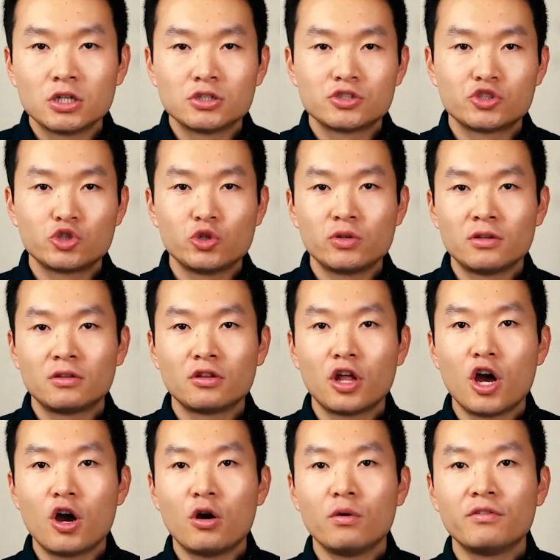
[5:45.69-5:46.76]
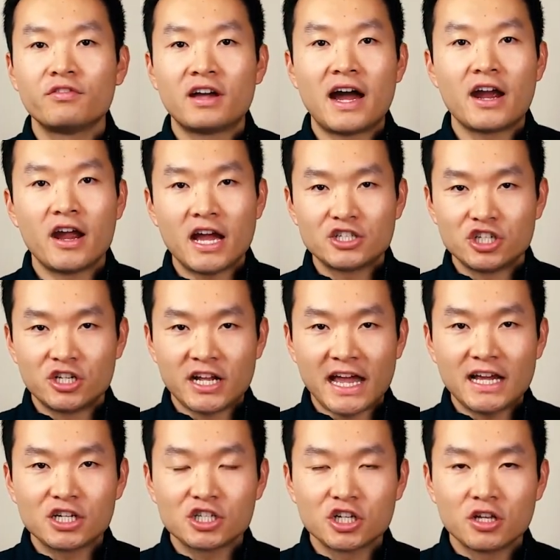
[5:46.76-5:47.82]
student loans, higher
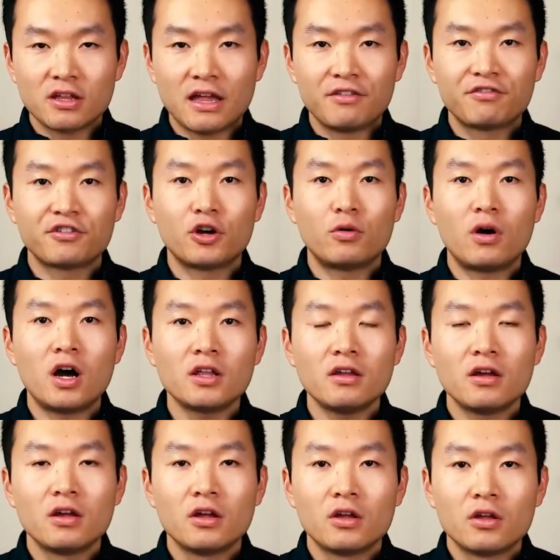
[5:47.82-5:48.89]
education, and so on.